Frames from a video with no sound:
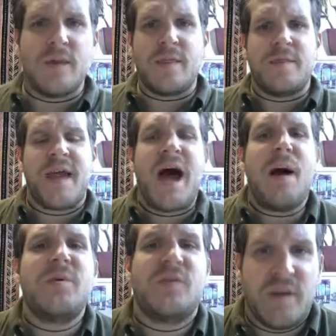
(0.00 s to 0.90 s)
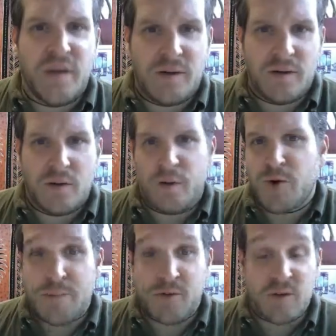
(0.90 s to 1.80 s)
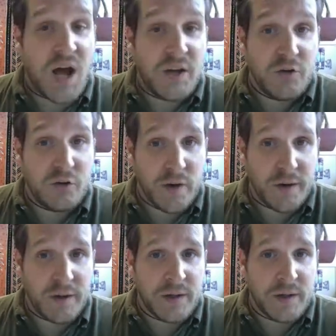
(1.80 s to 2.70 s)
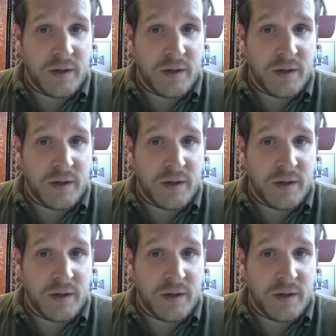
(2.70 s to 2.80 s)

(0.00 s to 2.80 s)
the opposite, or perhaps the contrary,